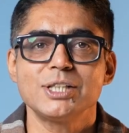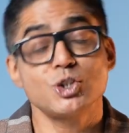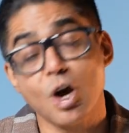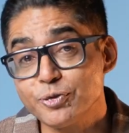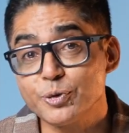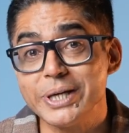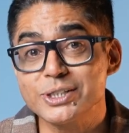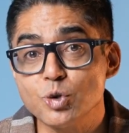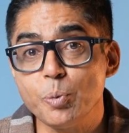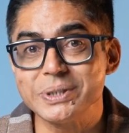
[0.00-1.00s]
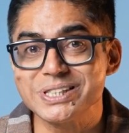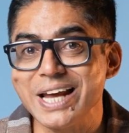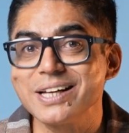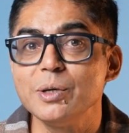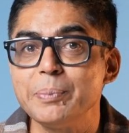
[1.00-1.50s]
A software
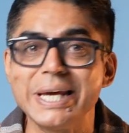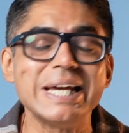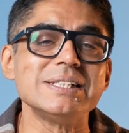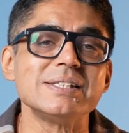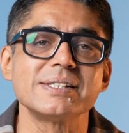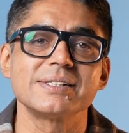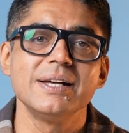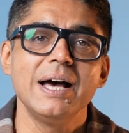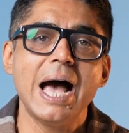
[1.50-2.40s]
supercycle begins.